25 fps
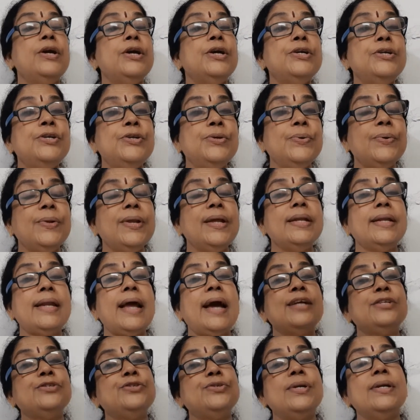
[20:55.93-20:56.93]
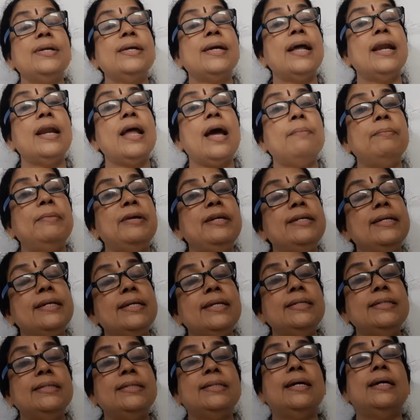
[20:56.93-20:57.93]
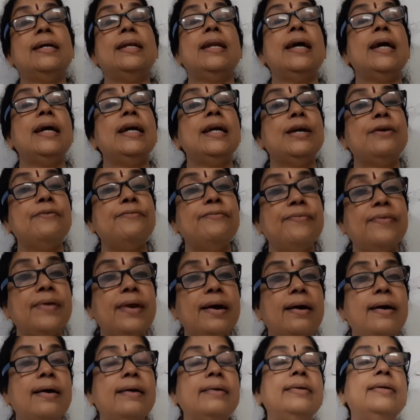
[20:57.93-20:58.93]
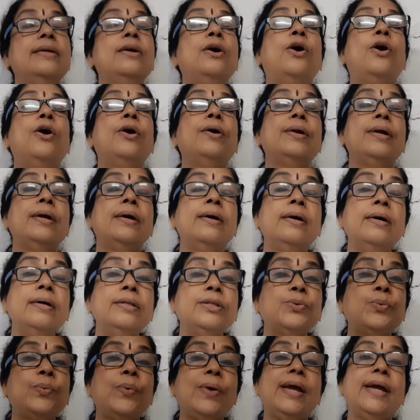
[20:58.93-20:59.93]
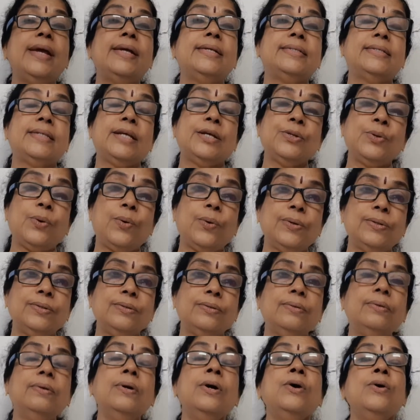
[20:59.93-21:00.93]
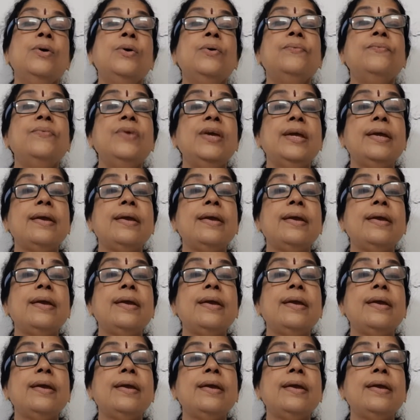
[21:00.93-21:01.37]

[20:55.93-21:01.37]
During natural calamities like flood or earthquakes and all, no, we